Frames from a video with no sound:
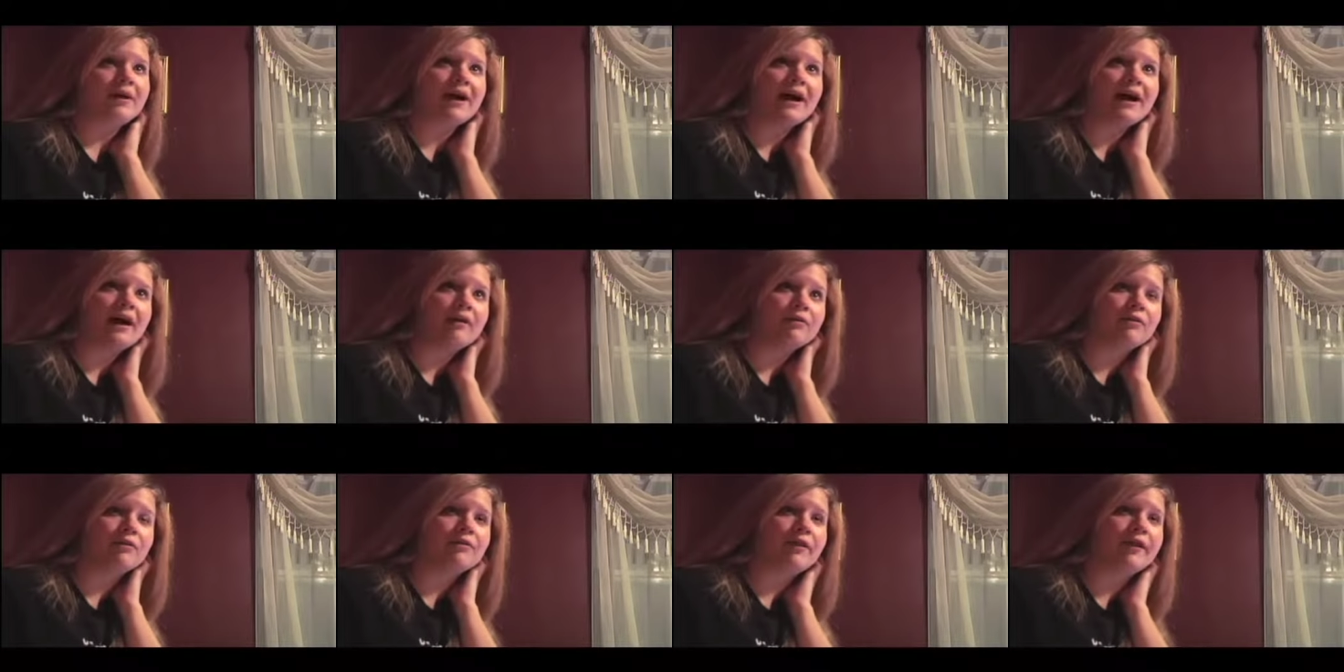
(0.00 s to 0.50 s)

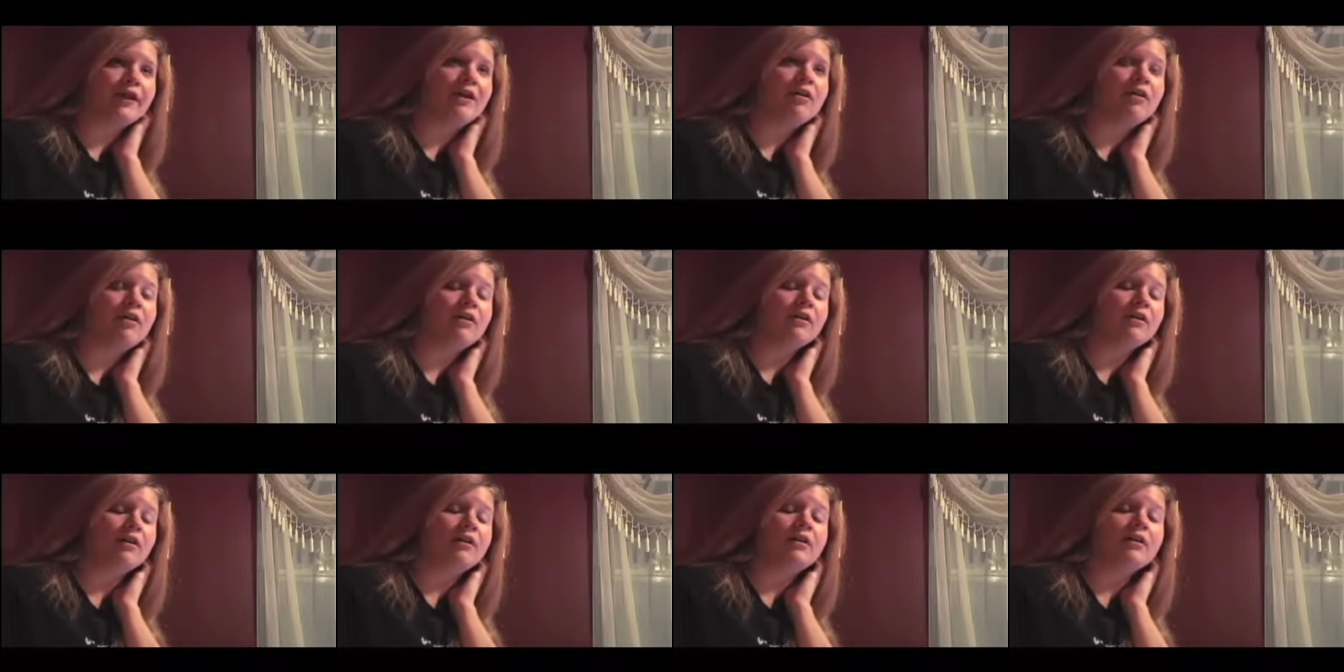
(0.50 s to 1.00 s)
Catherine like
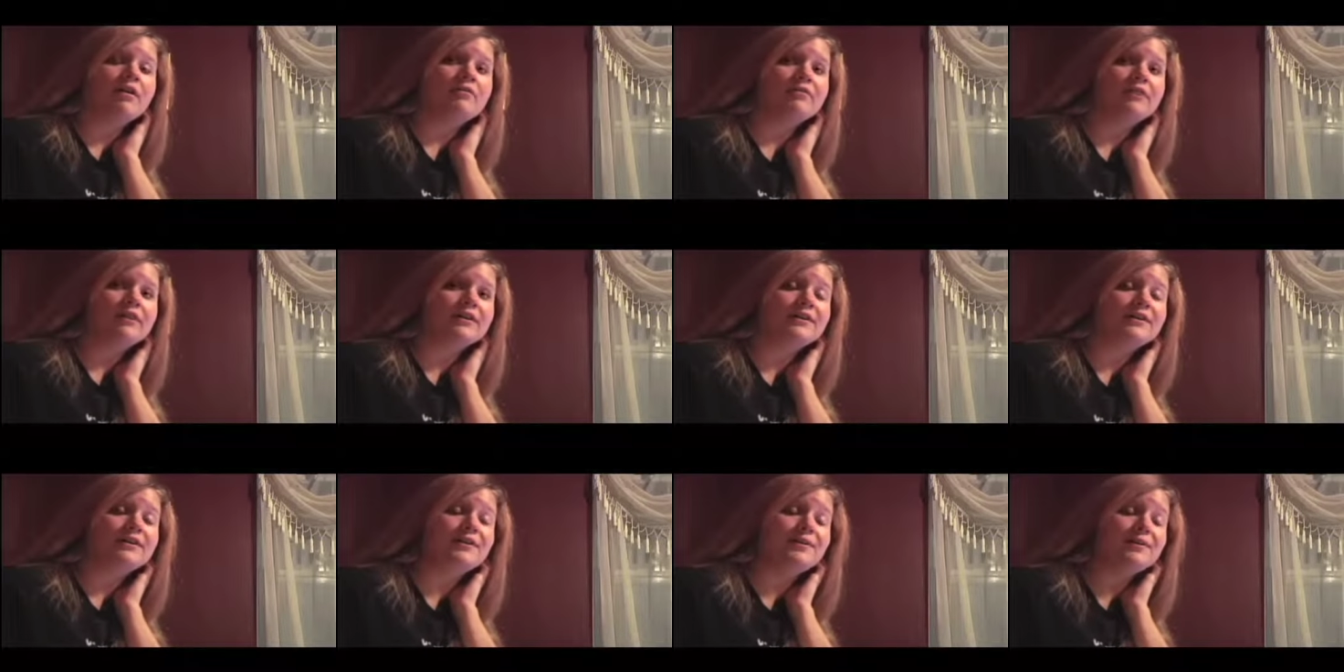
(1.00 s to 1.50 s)
called it off
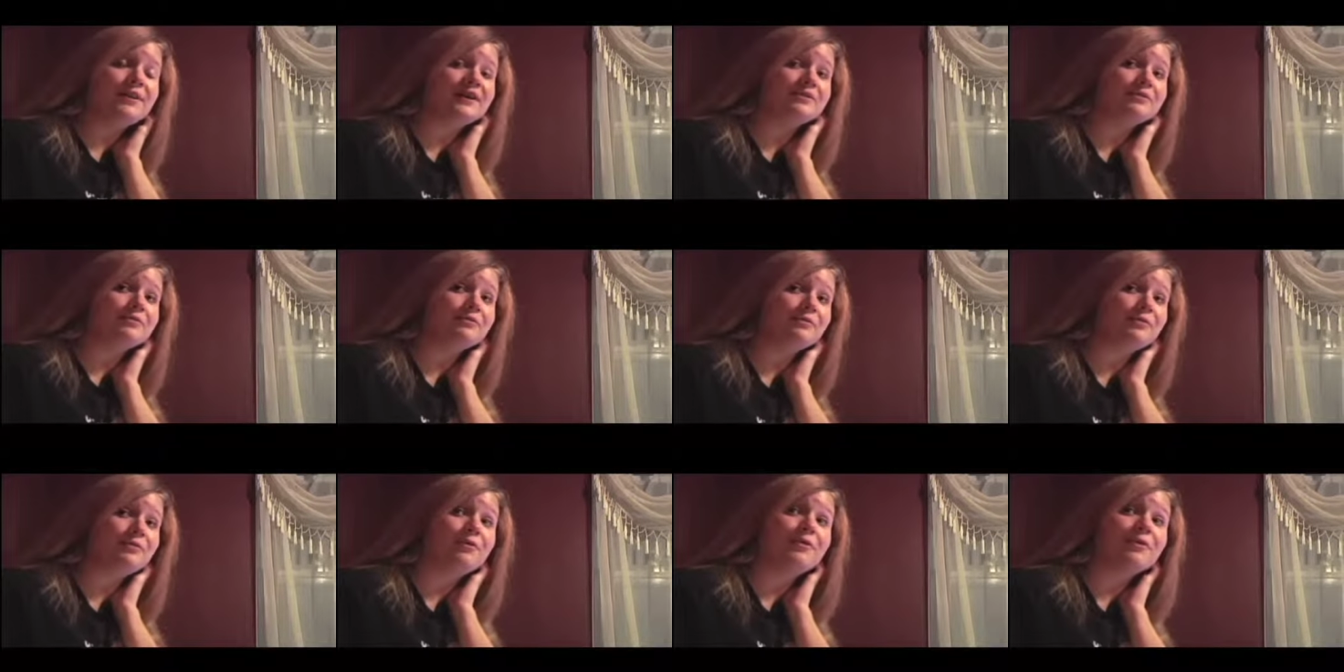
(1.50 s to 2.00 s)
like two days
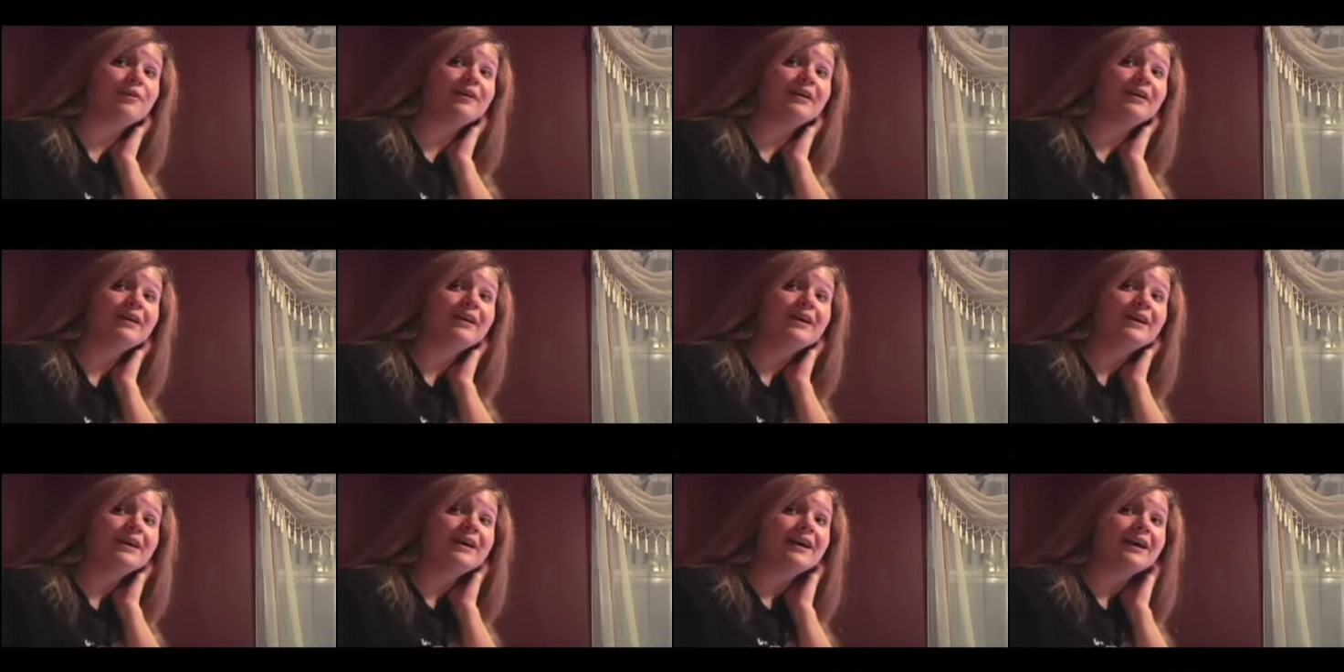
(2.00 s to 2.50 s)

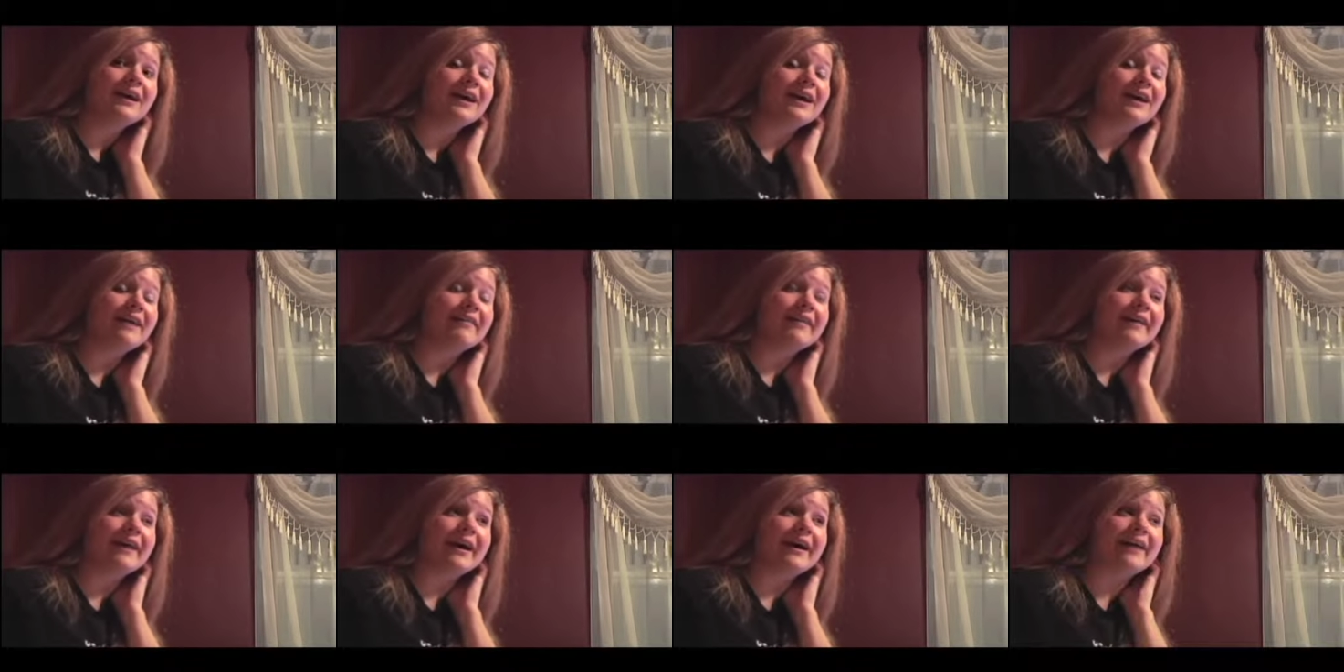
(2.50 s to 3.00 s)
before,
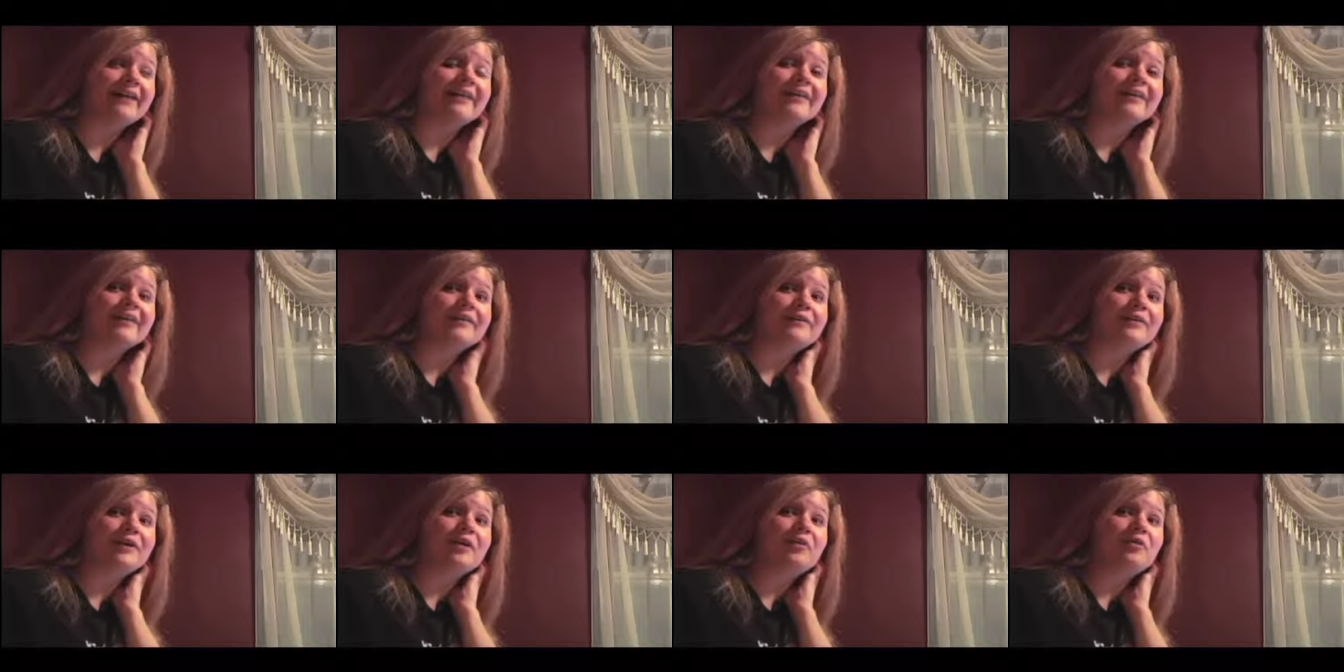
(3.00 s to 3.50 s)
and they had to
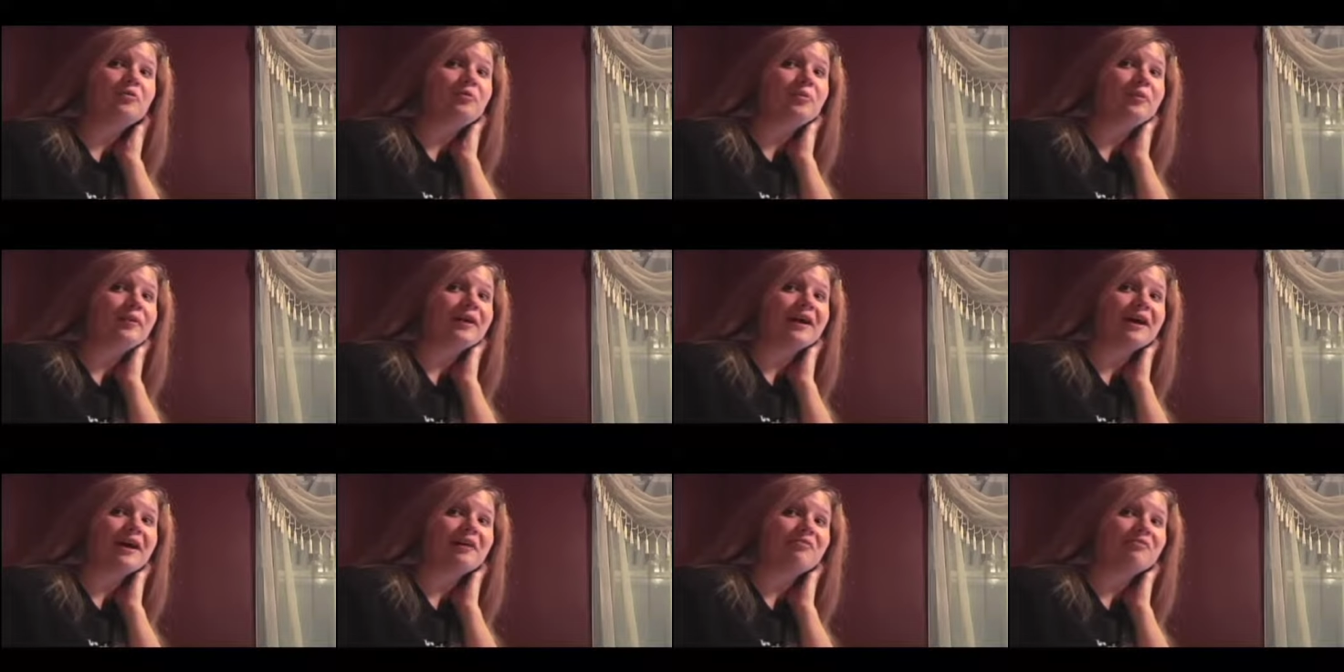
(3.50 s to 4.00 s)
elope
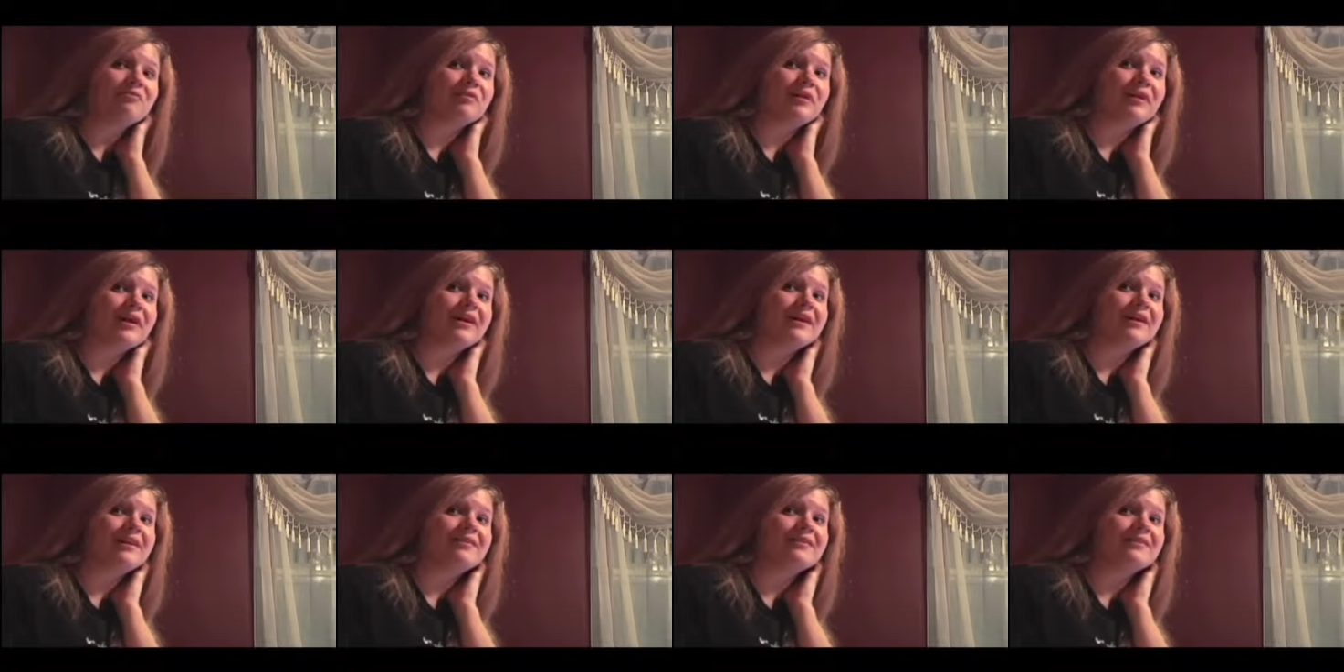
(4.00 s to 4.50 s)
and have
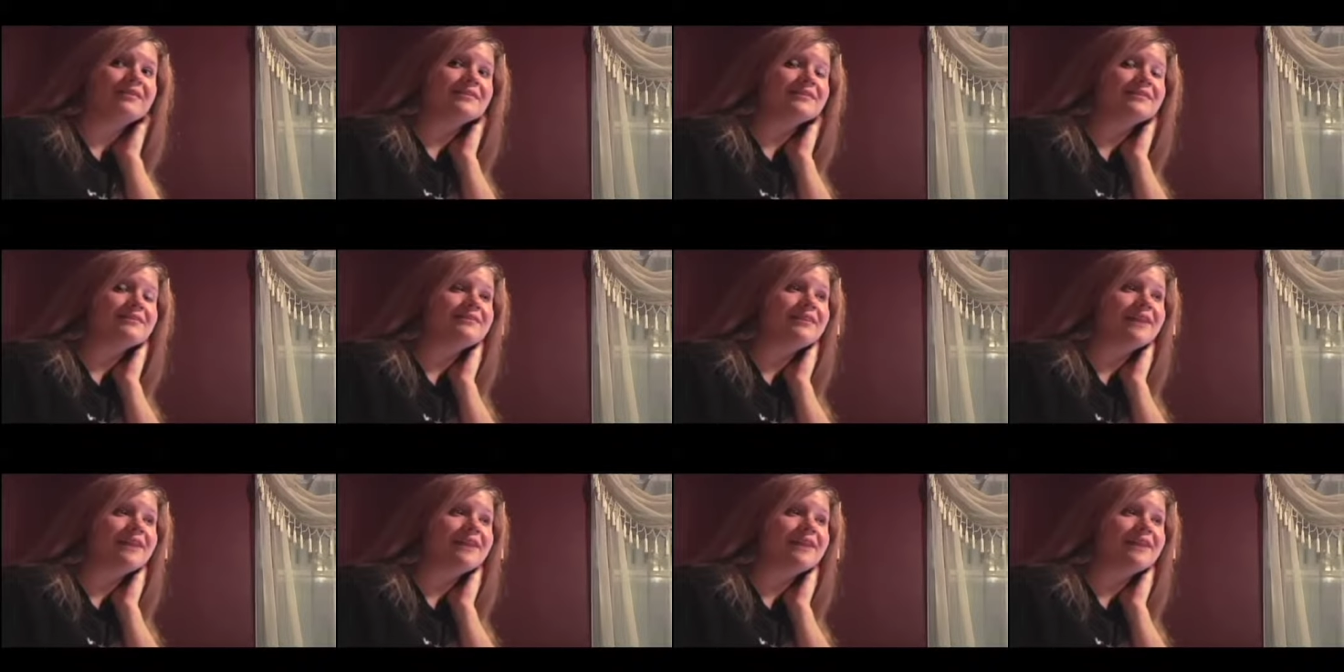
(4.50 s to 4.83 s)
like this